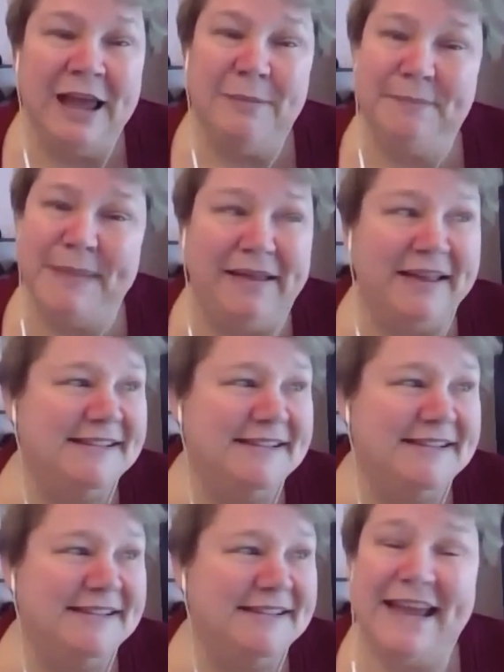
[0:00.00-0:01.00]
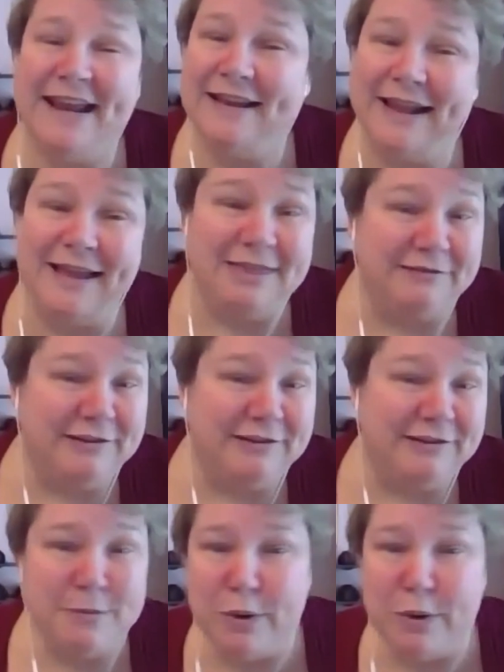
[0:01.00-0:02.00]
Balance is, again, like a
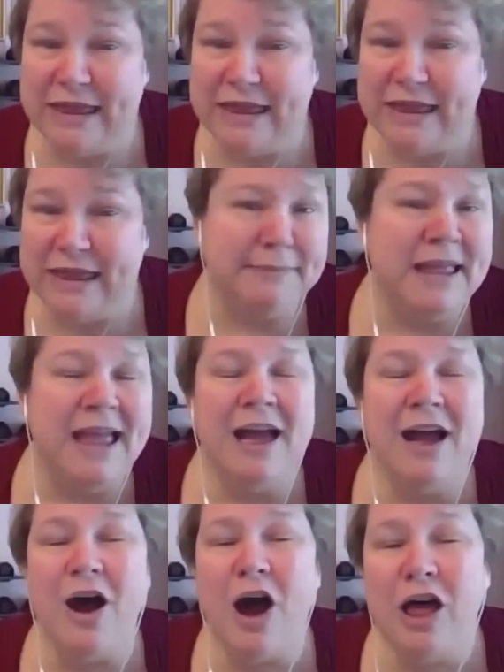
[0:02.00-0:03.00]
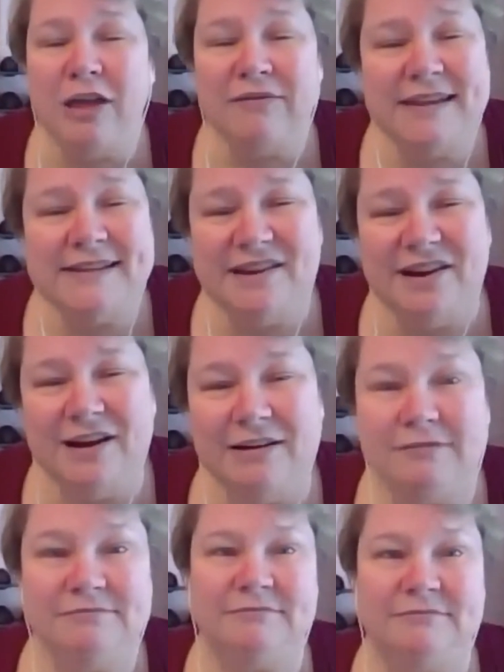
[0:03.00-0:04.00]
three-time-a-week thing. All of these
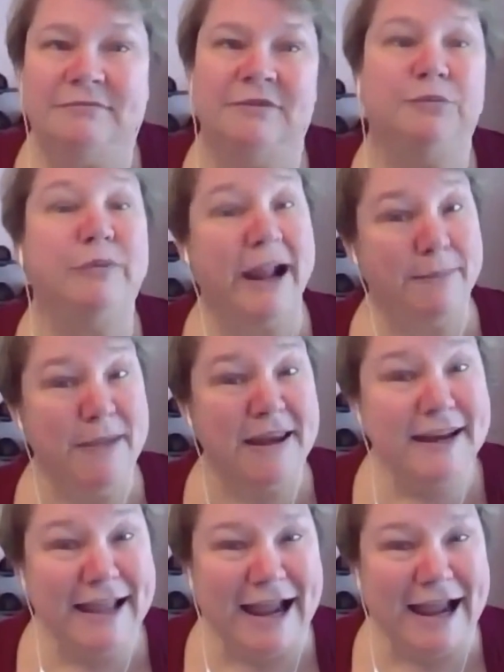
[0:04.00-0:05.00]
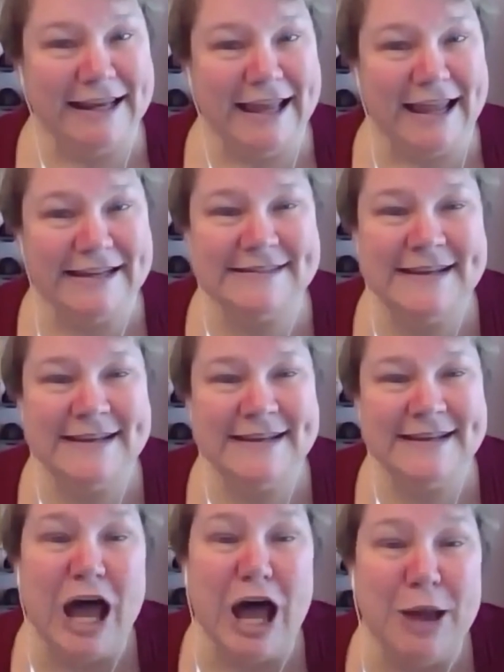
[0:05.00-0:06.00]
are recommended guidelines.
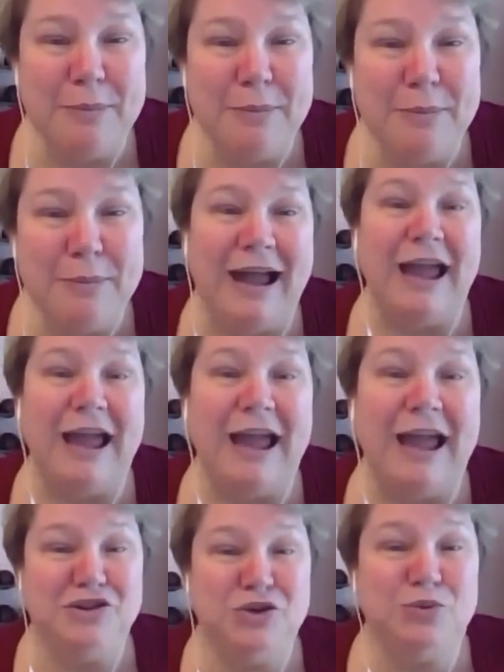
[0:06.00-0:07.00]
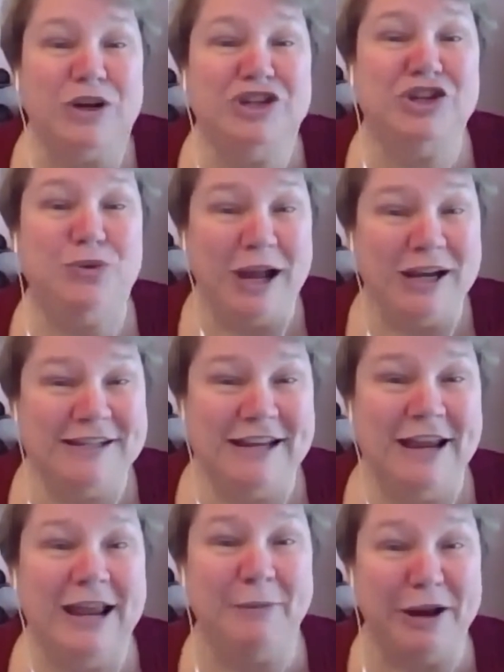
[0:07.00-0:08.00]
Do what you want
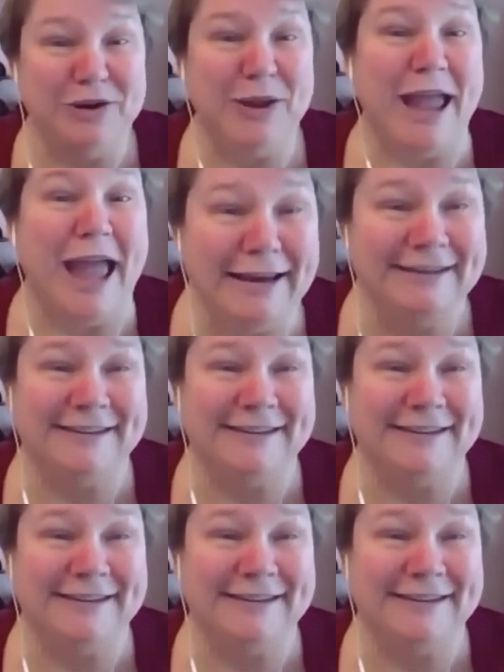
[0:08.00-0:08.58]
when you can.